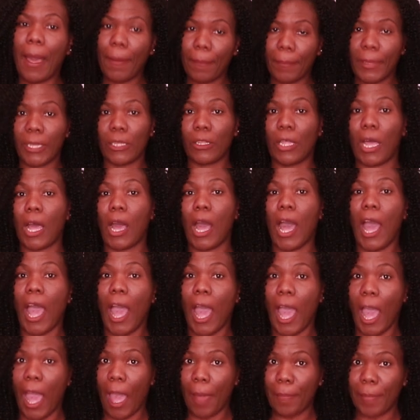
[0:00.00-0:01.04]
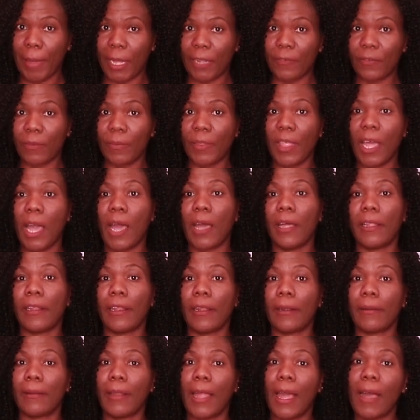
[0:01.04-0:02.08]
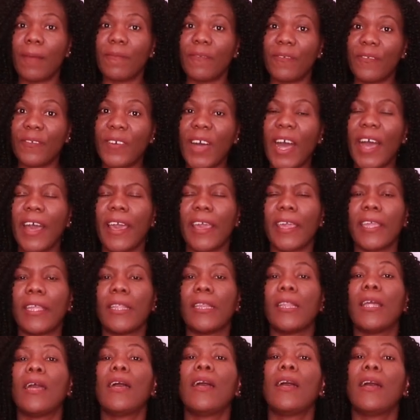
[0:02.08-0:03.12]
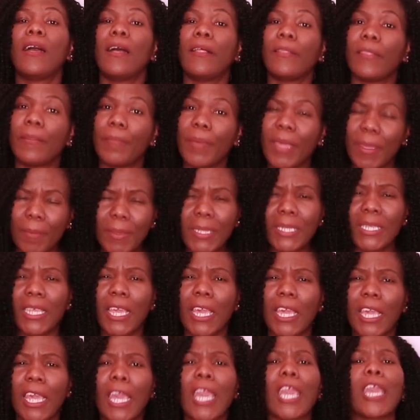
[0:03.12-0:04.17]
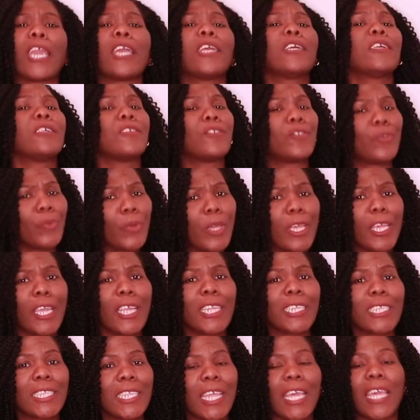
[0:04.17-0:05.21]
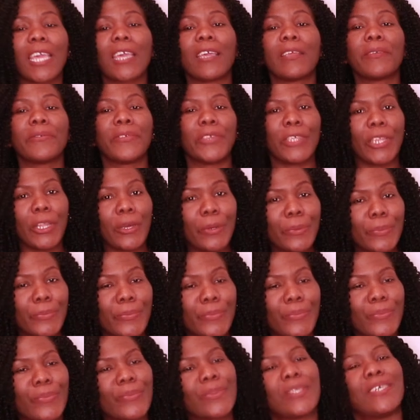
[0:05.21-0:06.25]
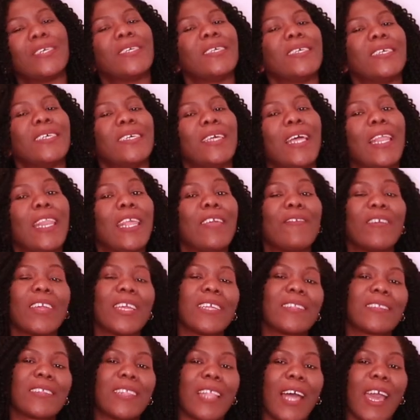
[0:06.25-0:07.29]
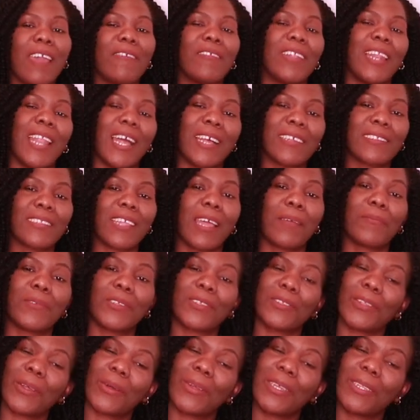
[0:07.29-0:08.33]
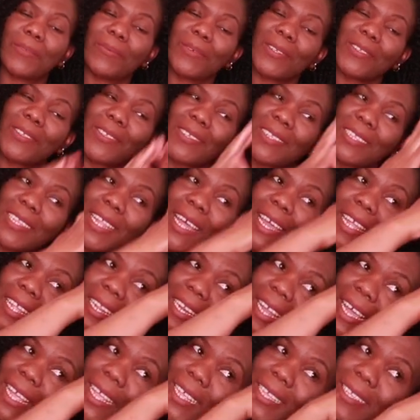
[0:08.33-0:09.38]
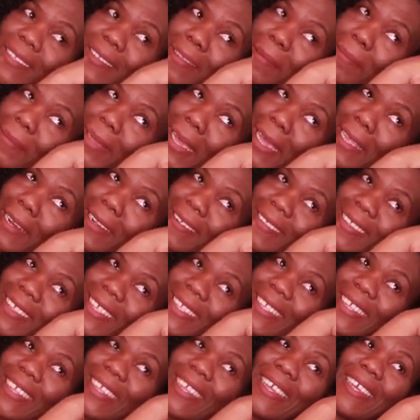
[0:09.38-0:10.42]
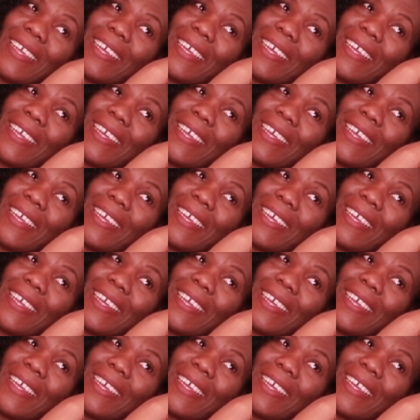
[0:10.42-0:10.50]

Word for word: But apart from that, I'm fine. The baby's kicking, it's doing its thing, you know, living its life. The last time we saw it, it was just lying like some kind of, it